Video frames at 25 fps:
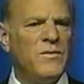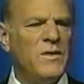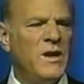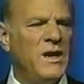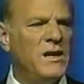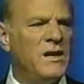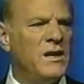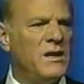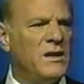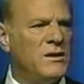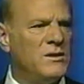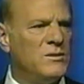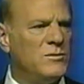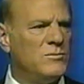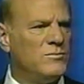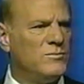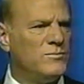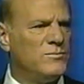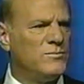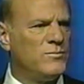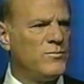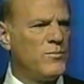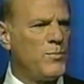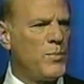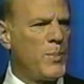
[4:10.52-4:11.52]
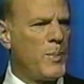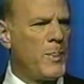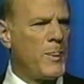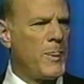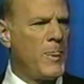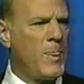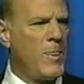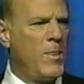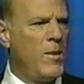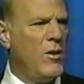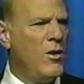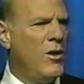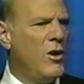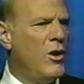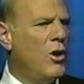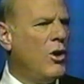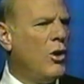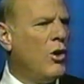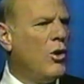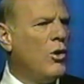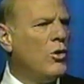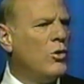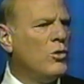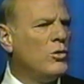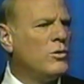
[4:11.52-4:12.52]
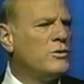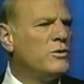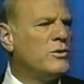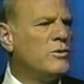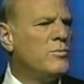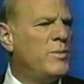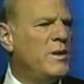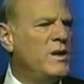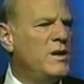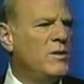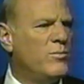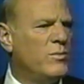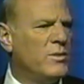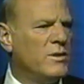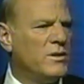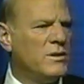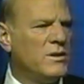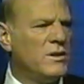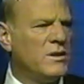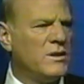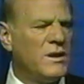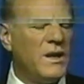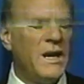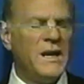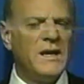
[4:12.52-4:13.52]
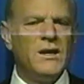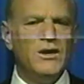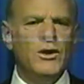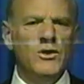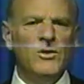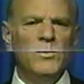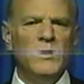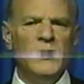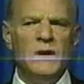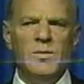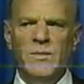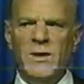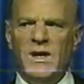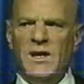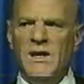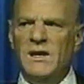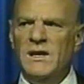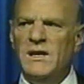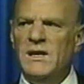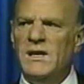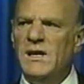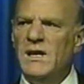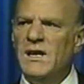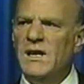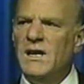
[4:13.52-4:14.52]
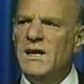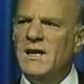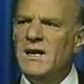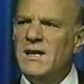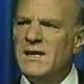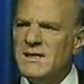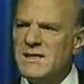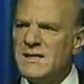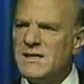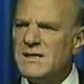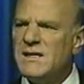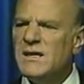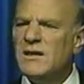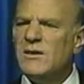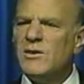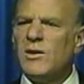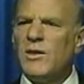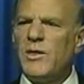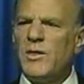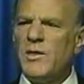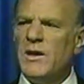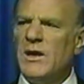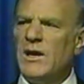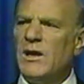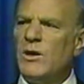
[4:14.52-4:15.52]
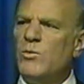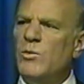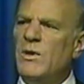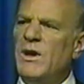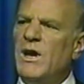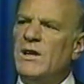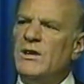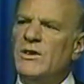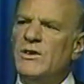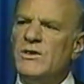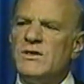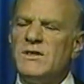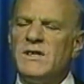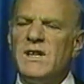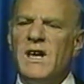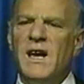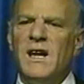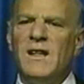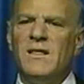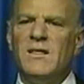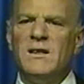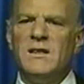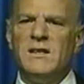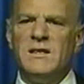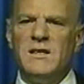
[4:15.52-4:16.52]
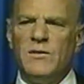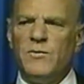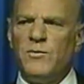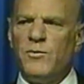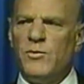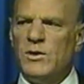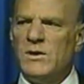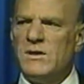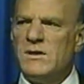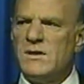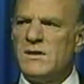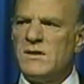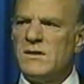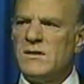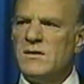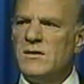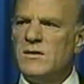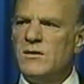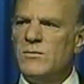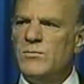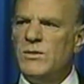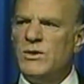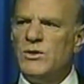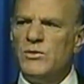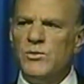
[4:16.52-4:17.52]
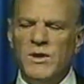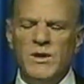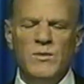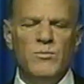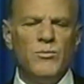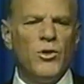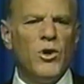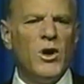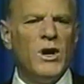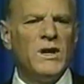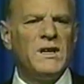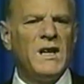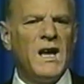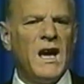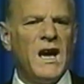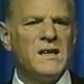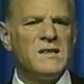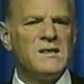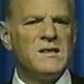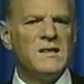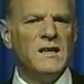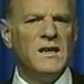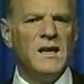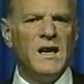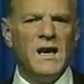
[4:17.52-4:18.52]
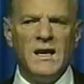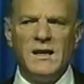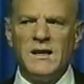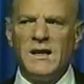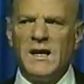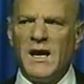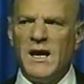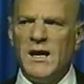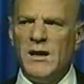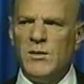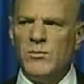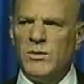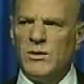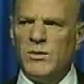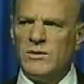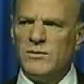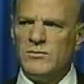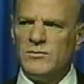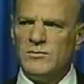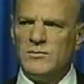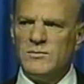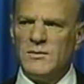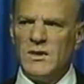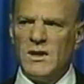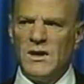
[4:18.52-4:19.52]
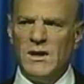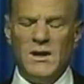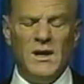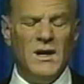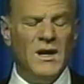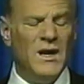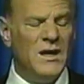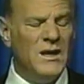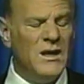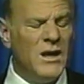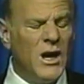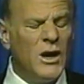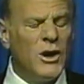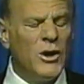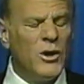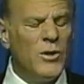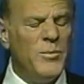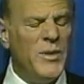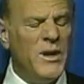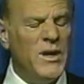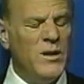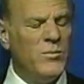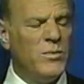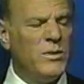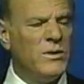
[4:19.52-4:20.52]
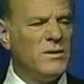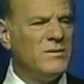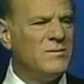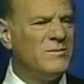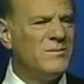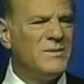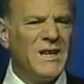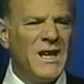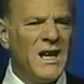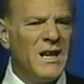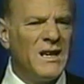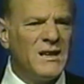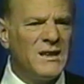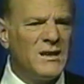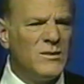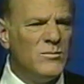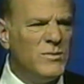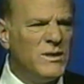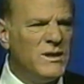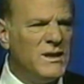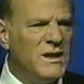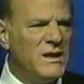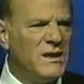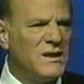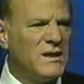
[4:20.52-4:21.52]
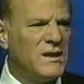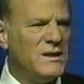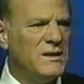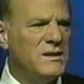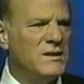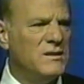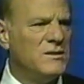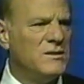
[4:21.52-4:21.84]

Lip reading: fading. Older people, like you and me, still think we understand the difference between broadcasting and cable. Younger people get it completely.